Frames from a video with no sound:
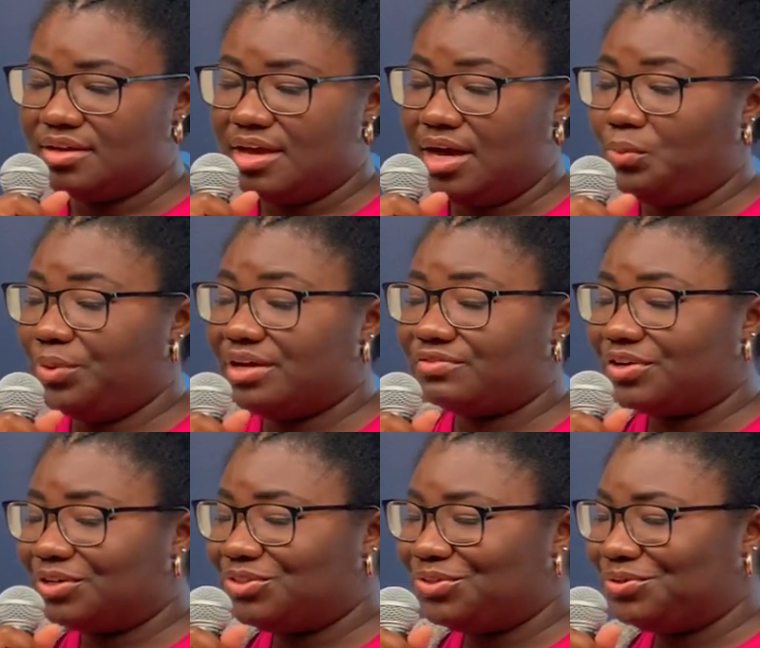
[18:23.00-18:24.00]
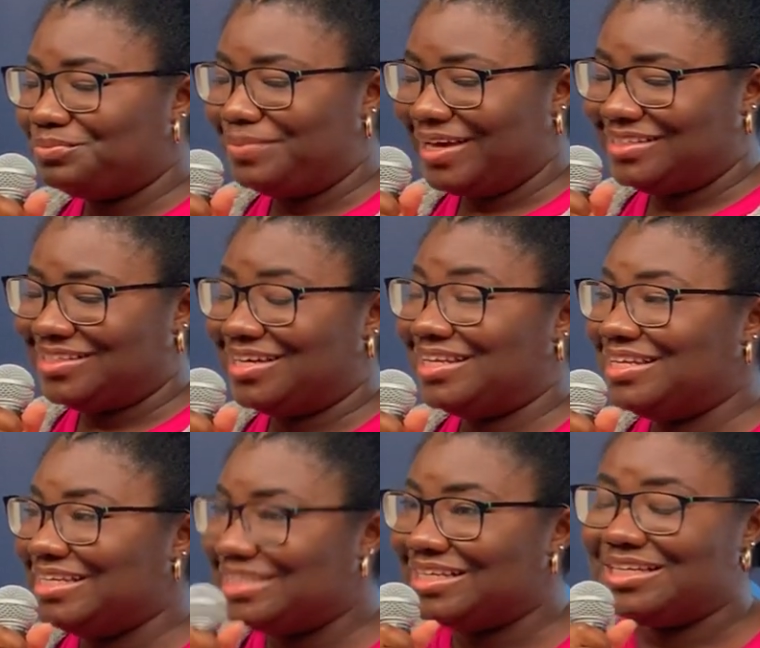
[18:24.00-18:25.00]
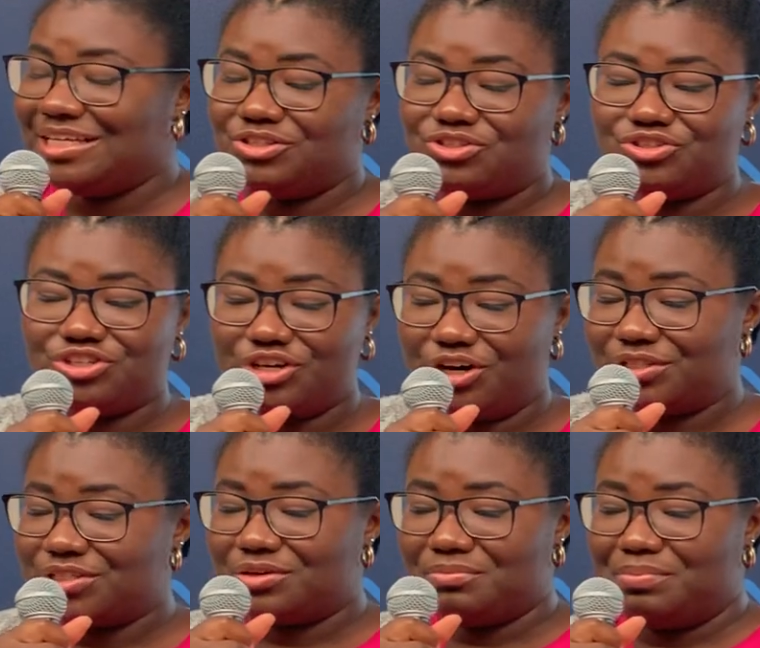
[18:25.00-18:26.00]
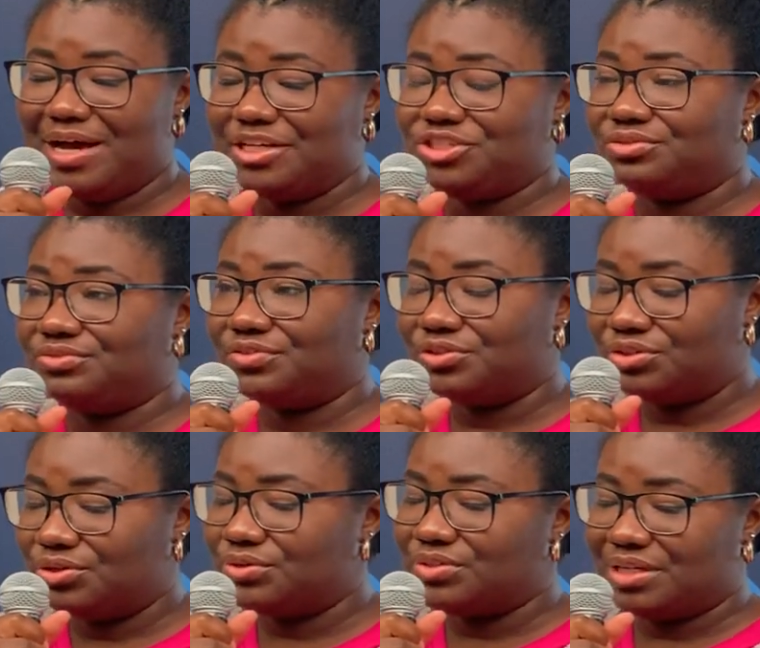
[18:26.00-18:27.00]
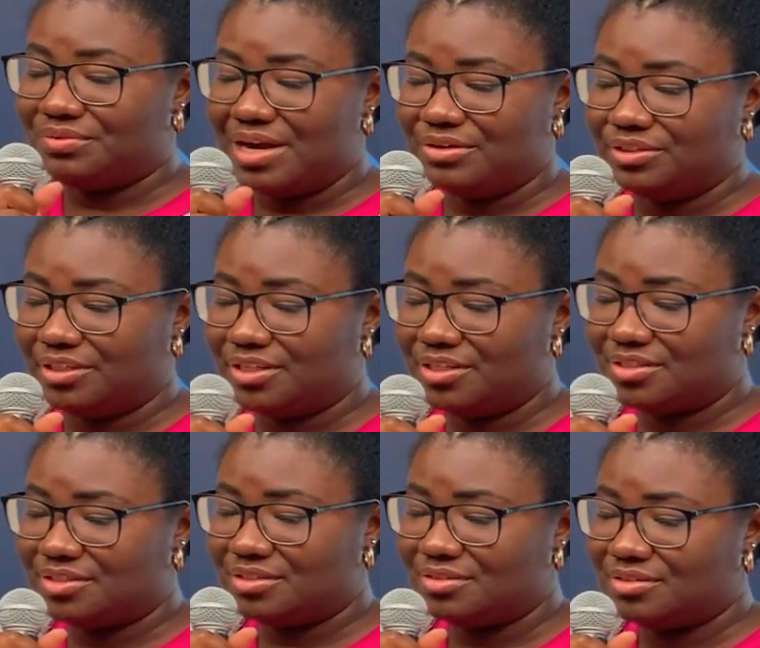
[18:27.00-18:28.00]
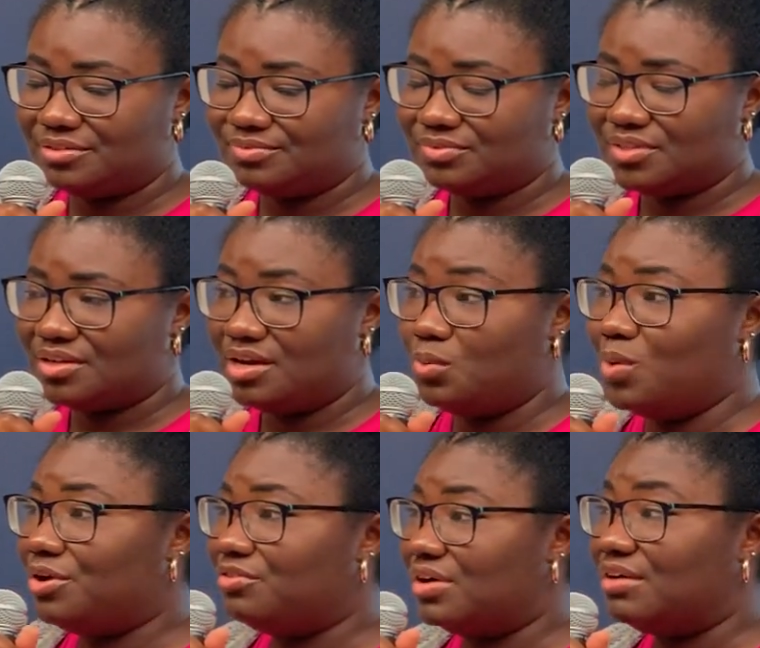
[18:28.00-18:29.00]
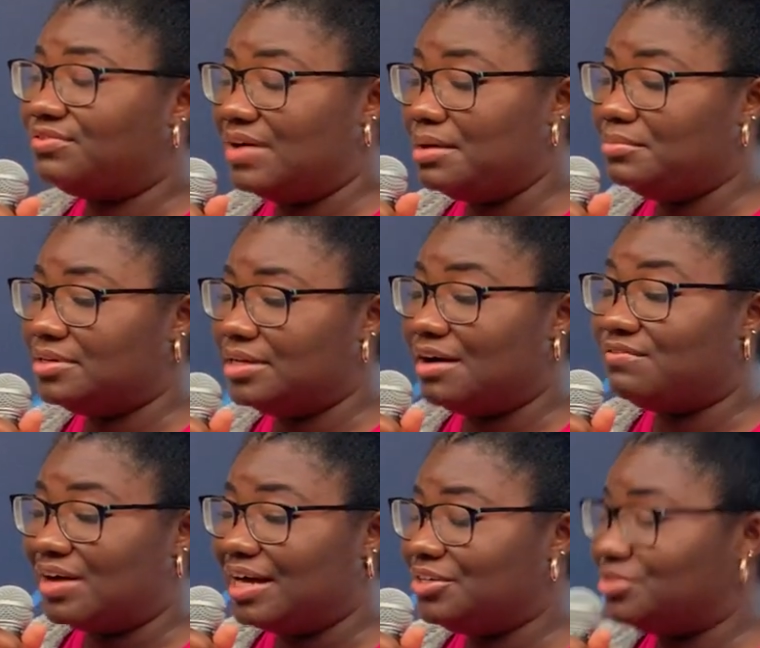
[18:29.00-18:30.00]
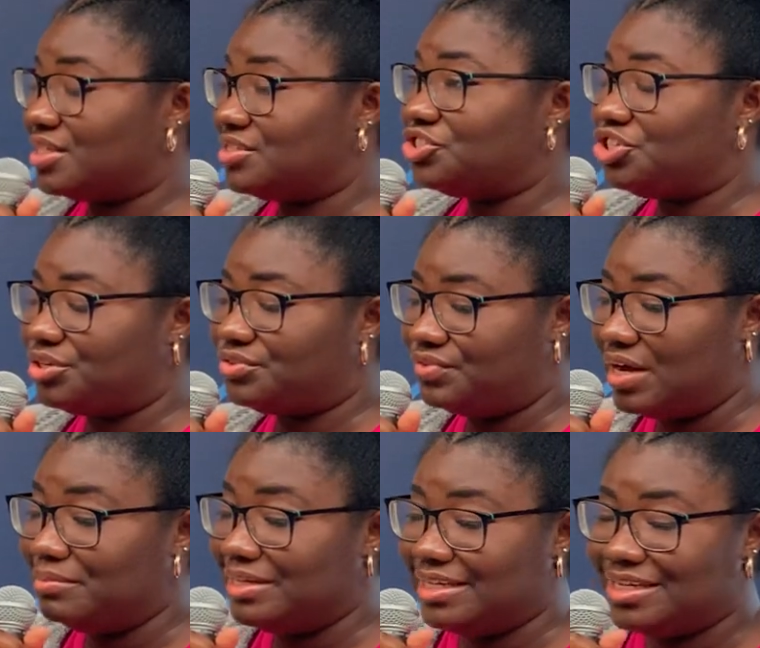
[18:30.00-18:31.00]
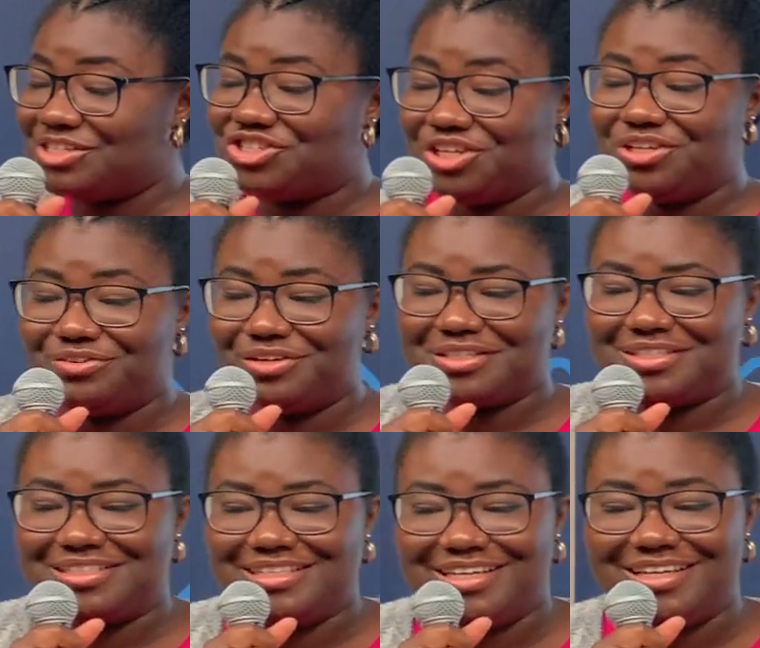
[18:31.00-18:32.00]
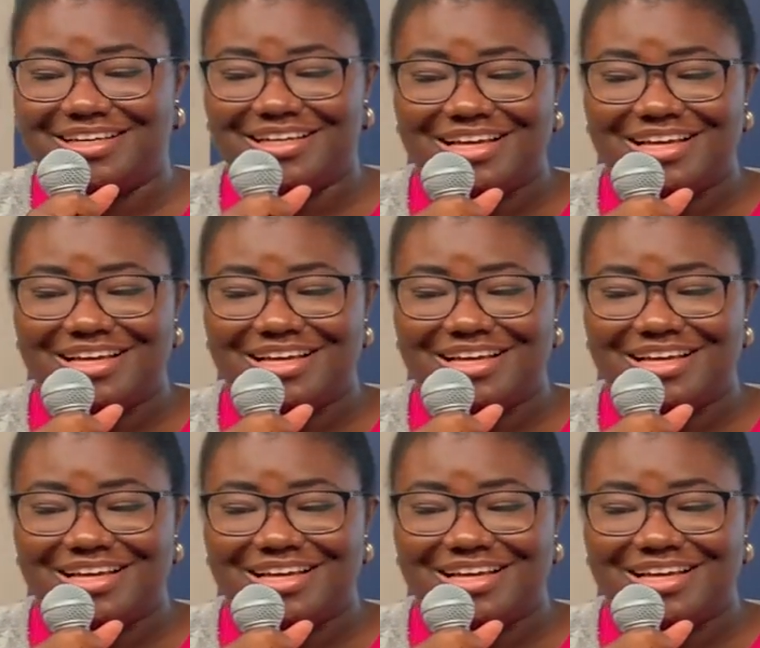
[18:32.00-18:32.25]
And we have got to do better leaning into God's compassion for those around us. And one of our our values as a church family is generosity.